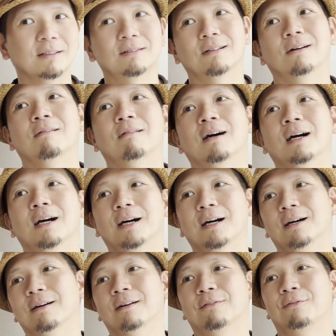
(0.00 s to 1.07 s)
So
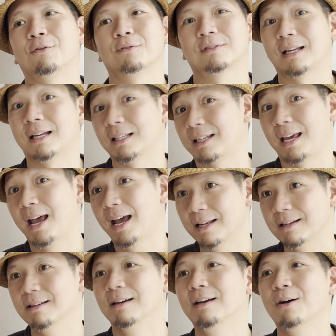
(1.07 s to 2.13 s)
folks that
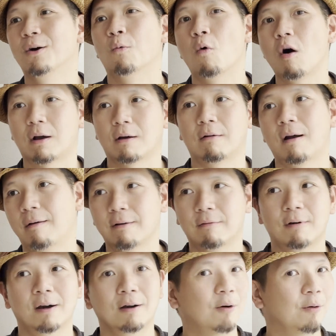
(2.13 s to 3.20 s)
can walk around and
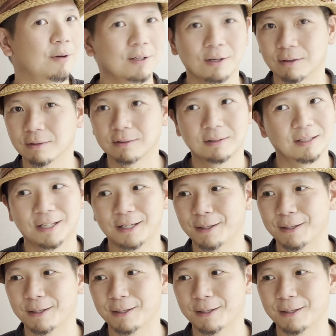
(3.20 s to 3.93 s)
run around with those,